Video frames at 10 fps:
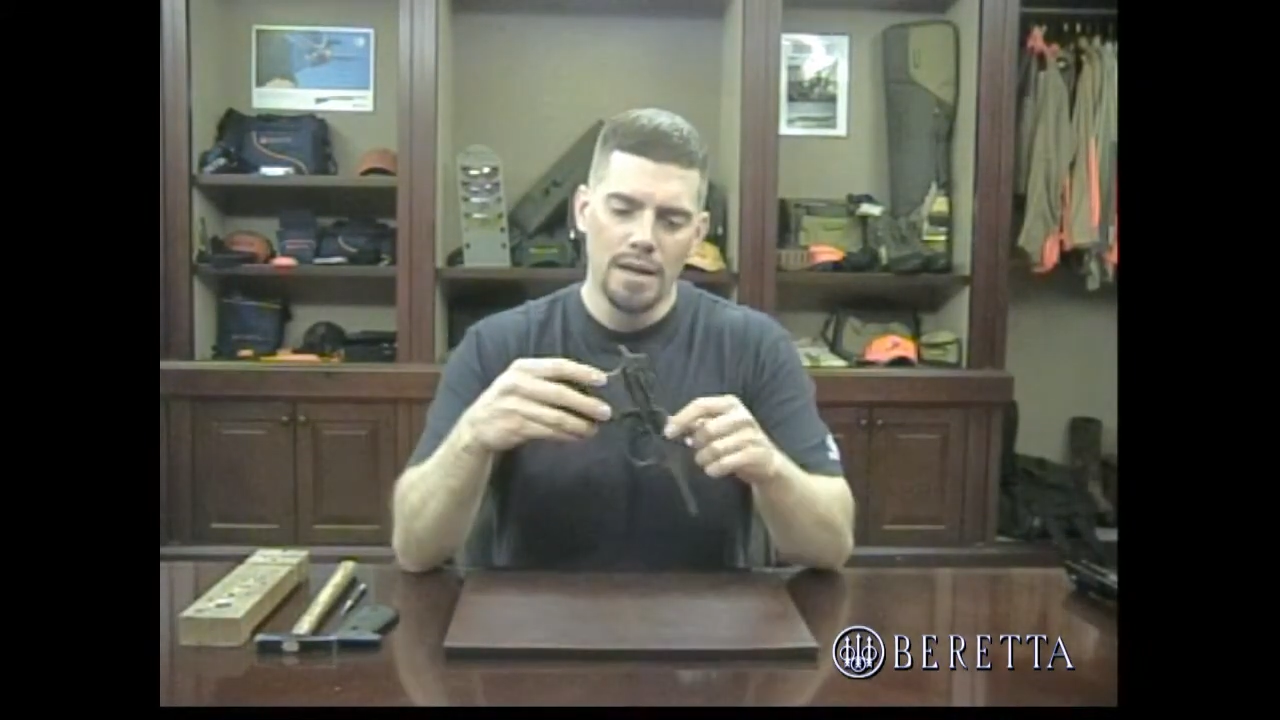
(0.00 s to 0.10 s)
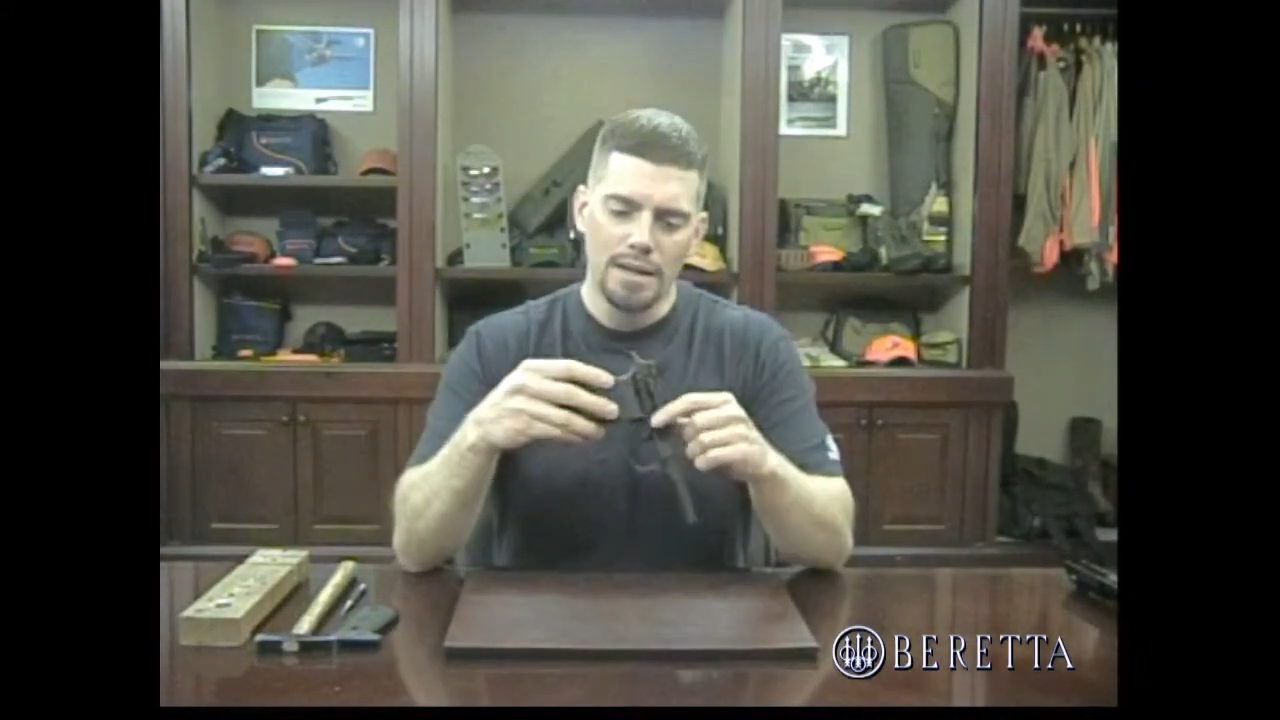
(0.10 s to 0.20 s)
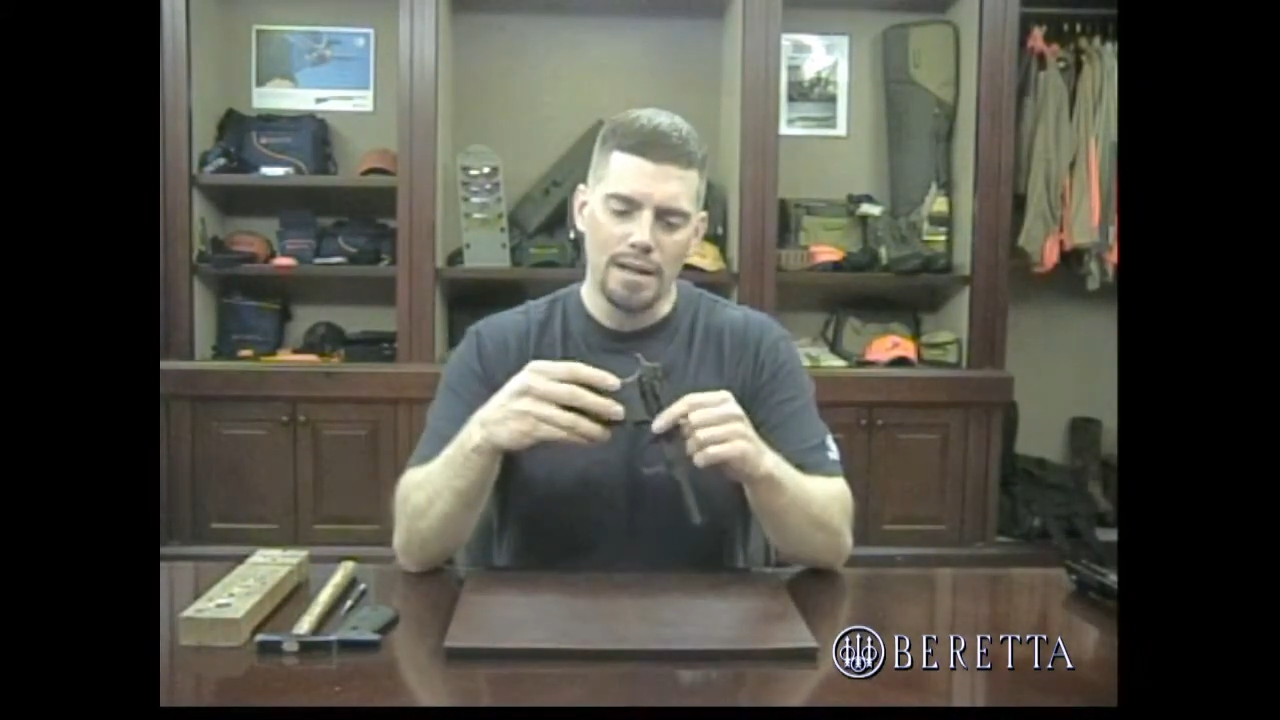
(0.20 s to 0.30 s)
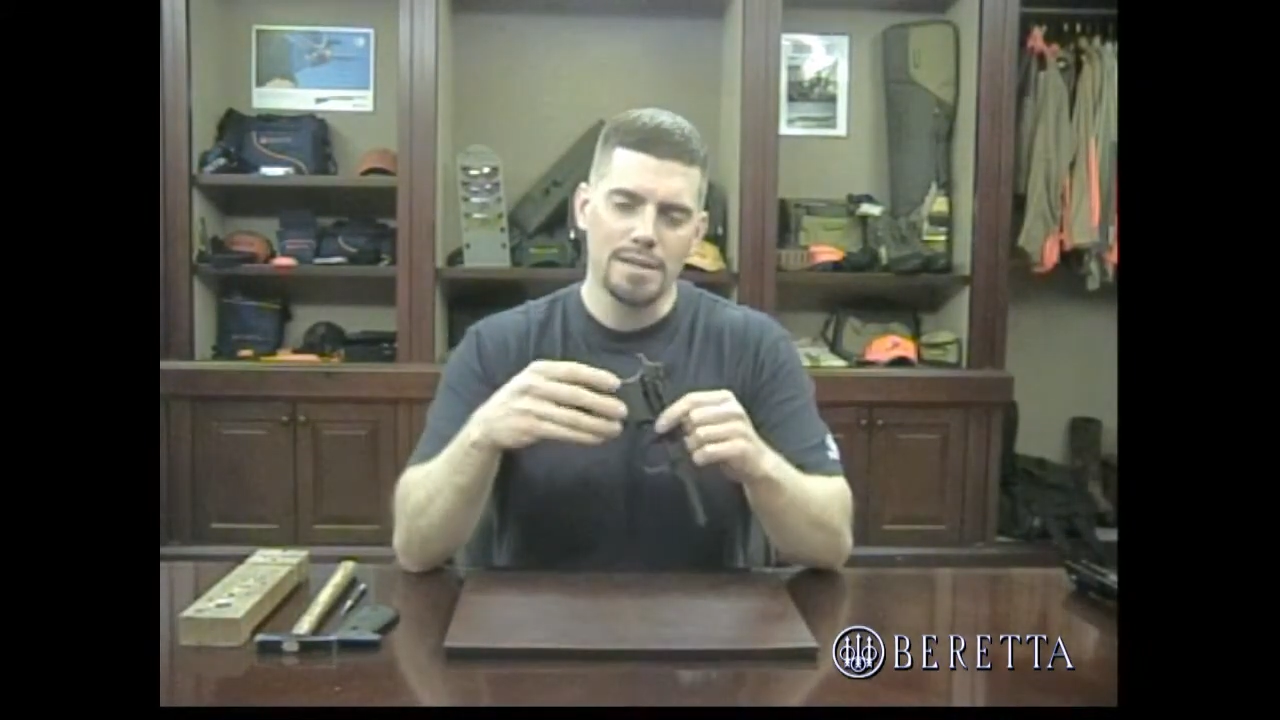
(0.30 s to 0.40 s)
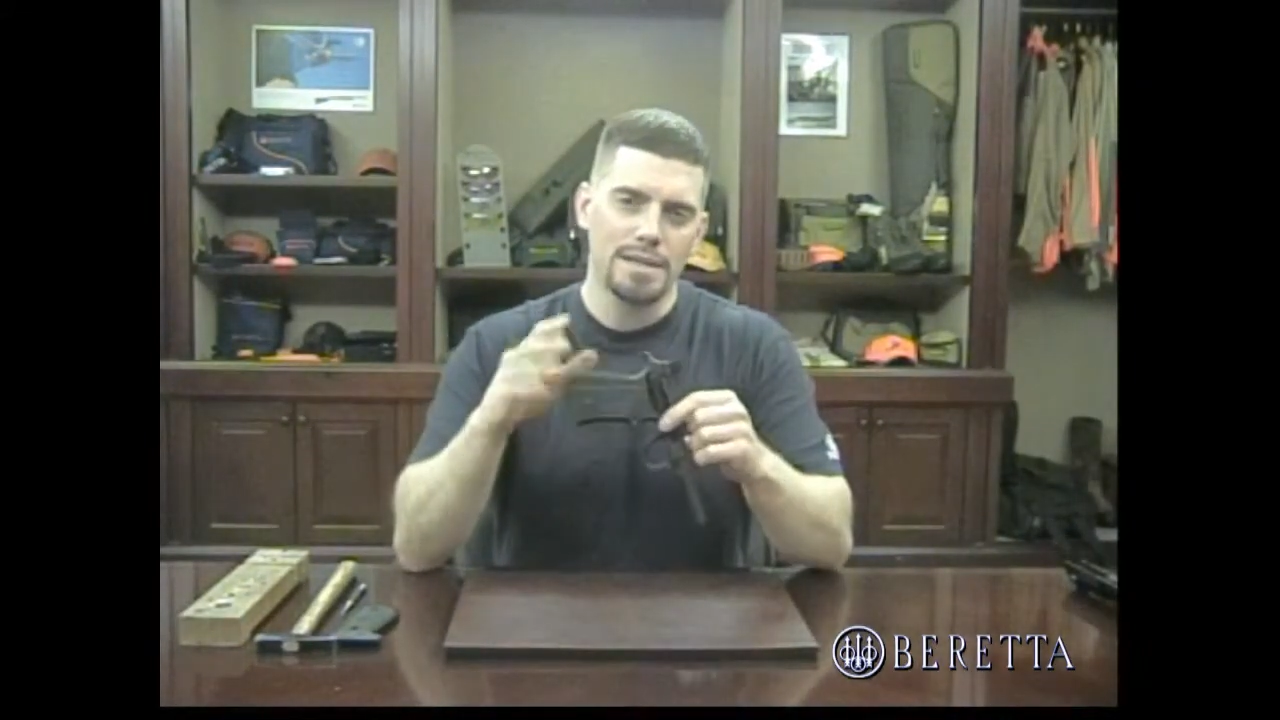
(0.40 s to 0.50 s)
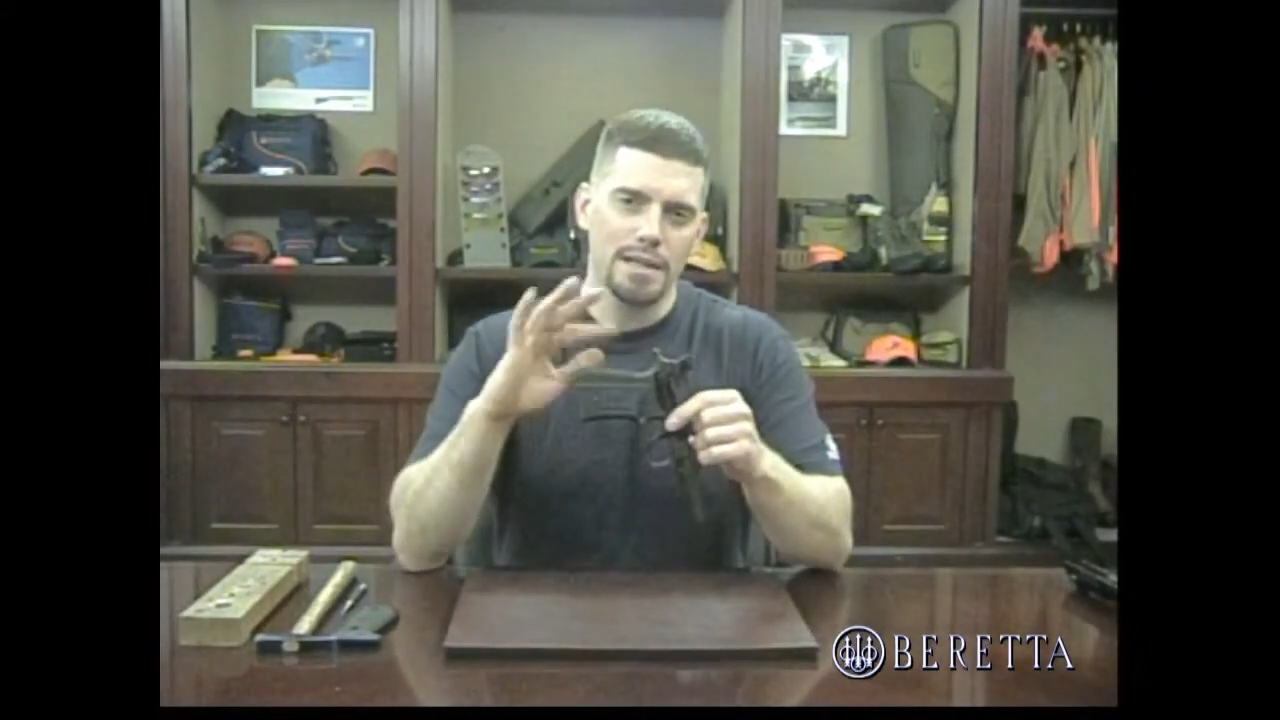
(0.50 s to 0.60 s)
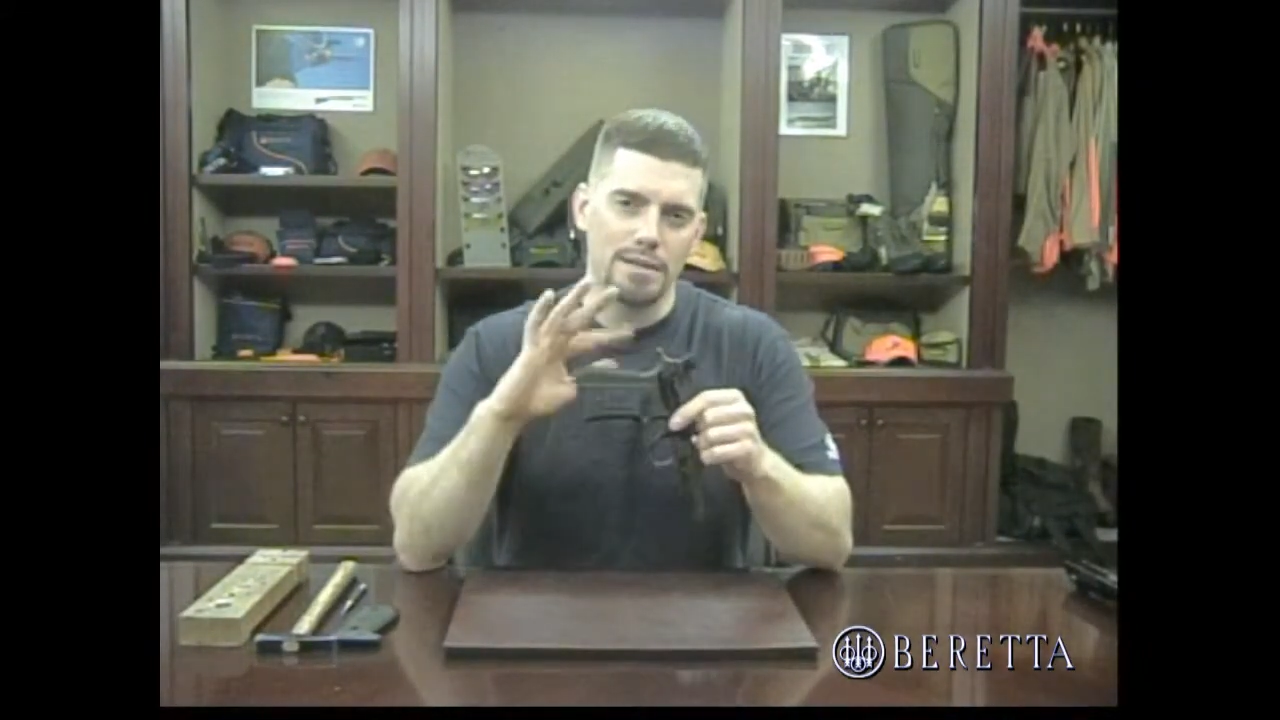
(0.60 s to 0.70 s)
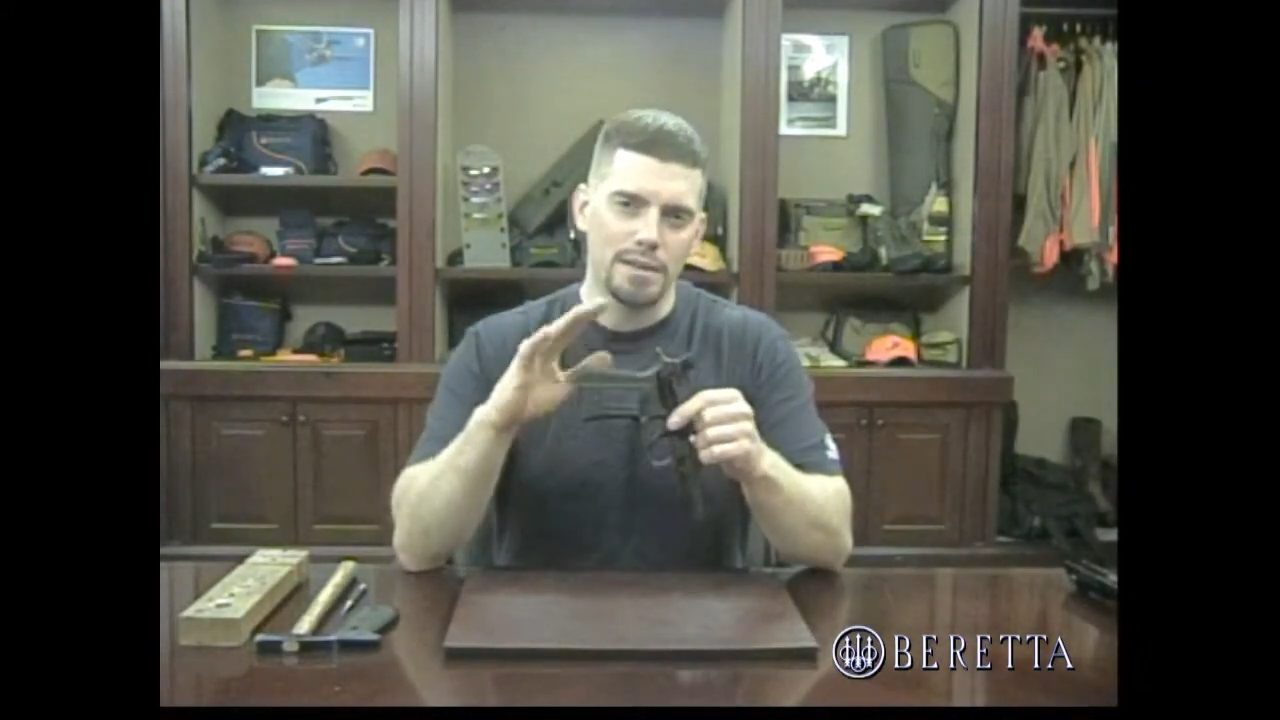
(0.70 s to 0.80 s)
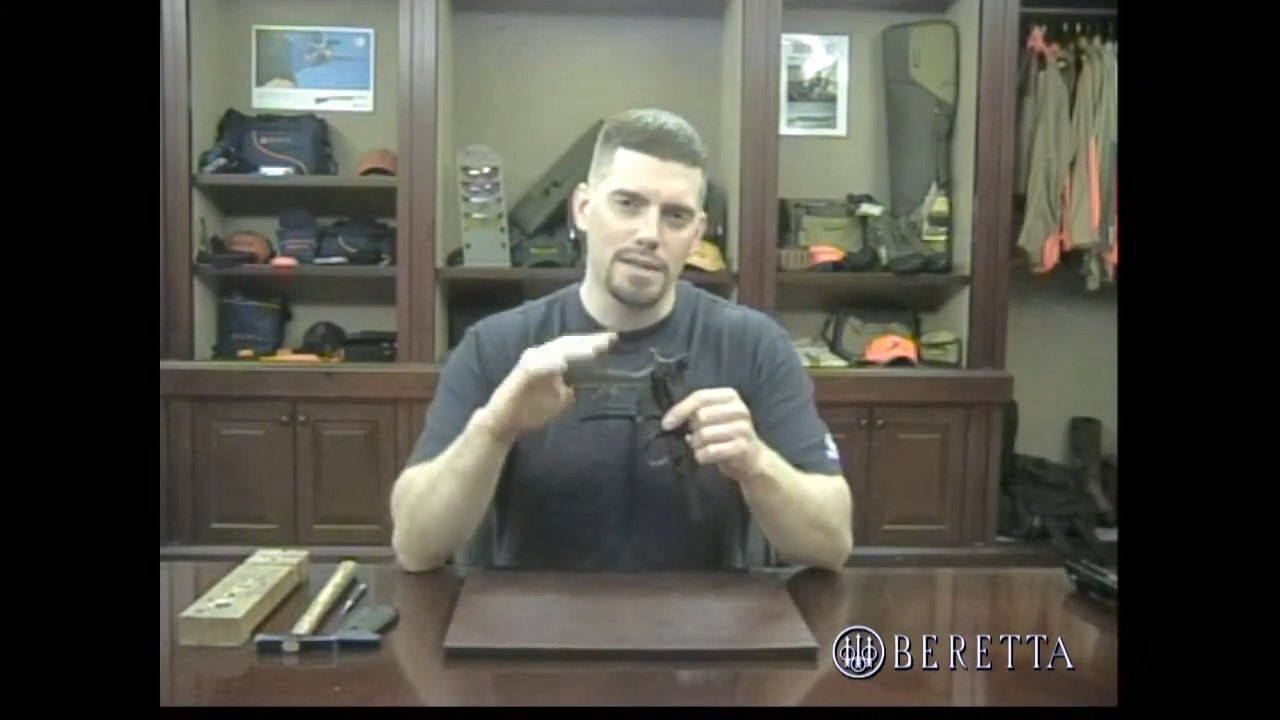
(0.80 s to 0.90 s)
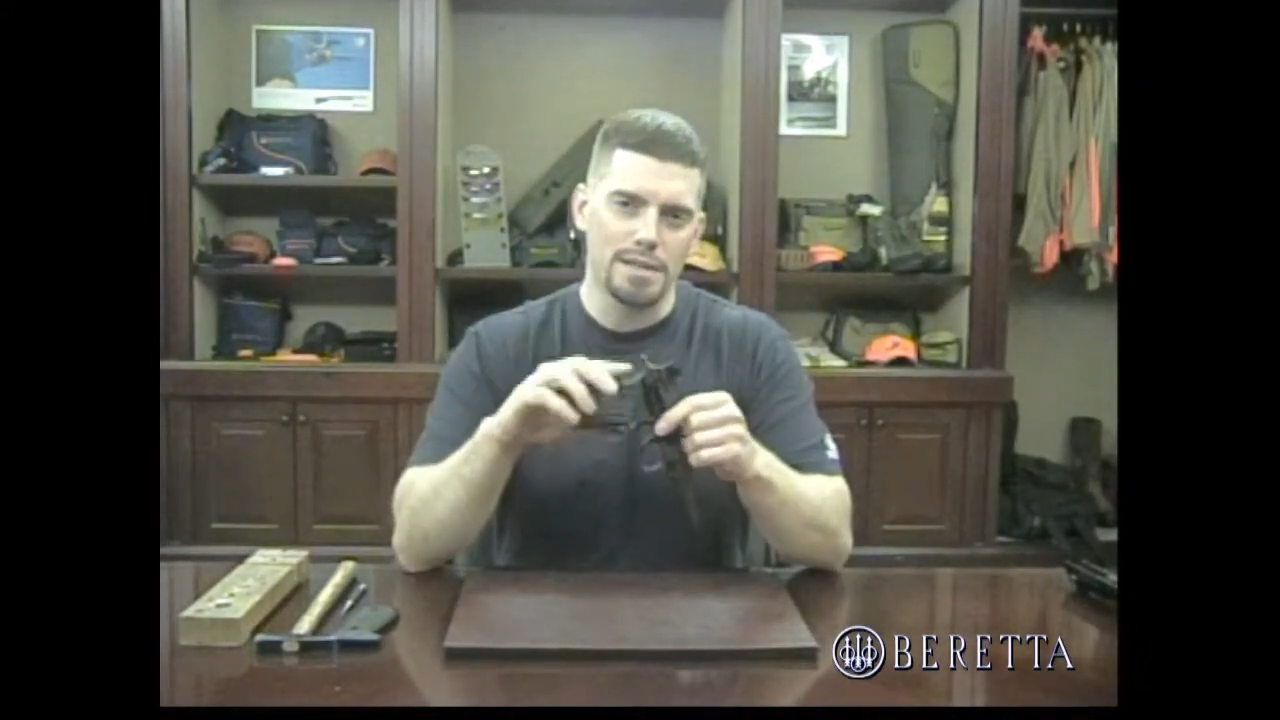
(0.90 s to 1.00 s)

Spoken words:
Now let's take a look at